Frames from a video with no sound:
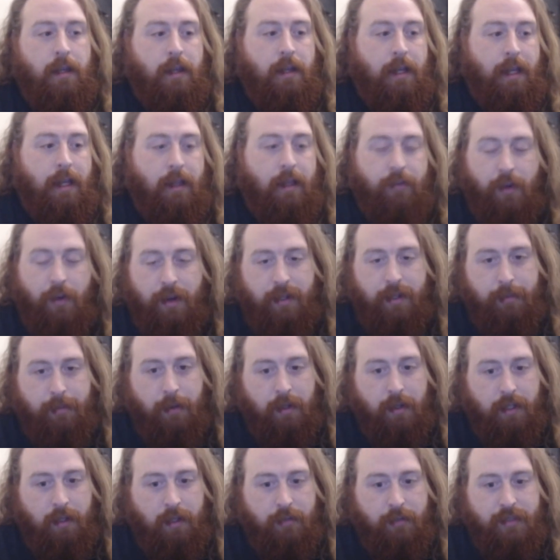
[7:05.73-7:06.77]
He's very
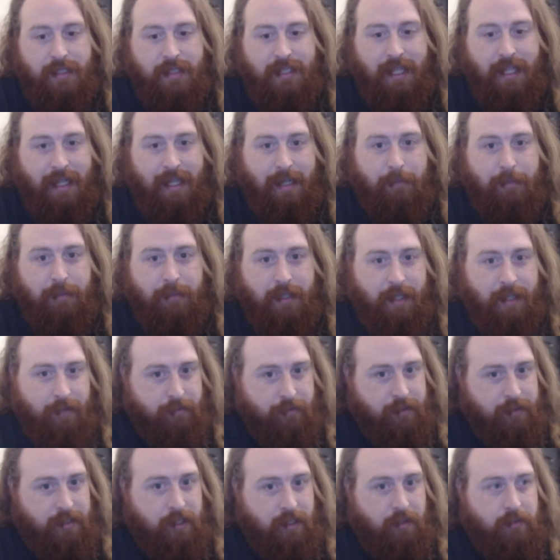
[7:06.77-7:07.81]
demanding of the team to get
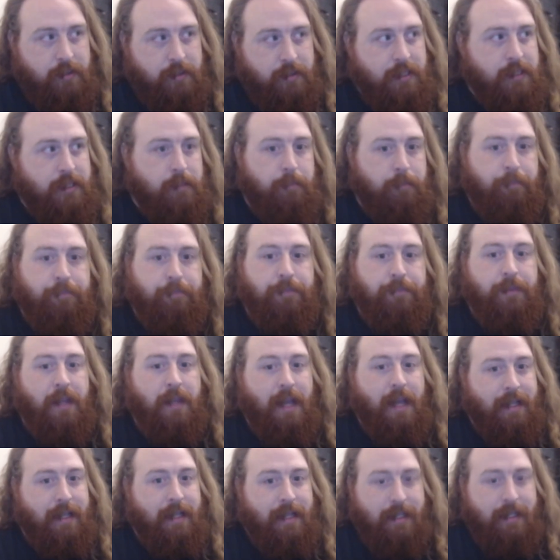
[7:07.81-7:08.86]
results,
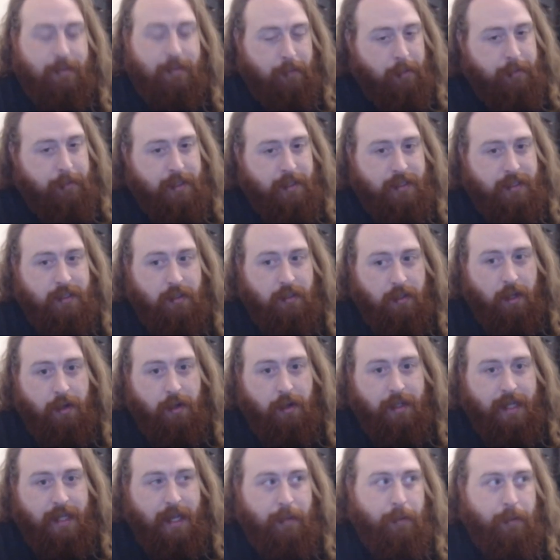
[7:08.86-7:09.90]
and at the moment it's not
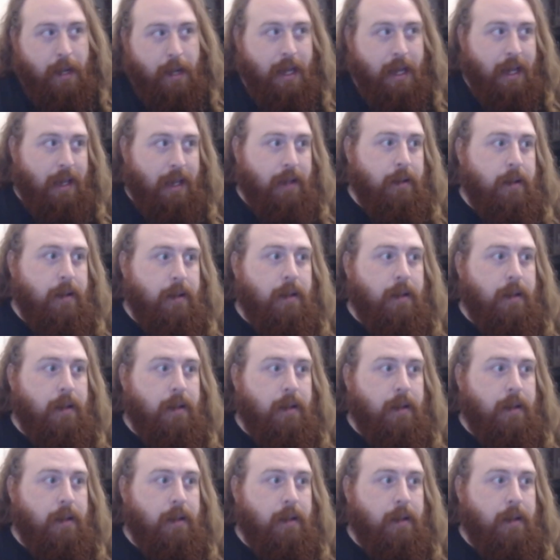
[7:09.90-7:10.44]
going their way.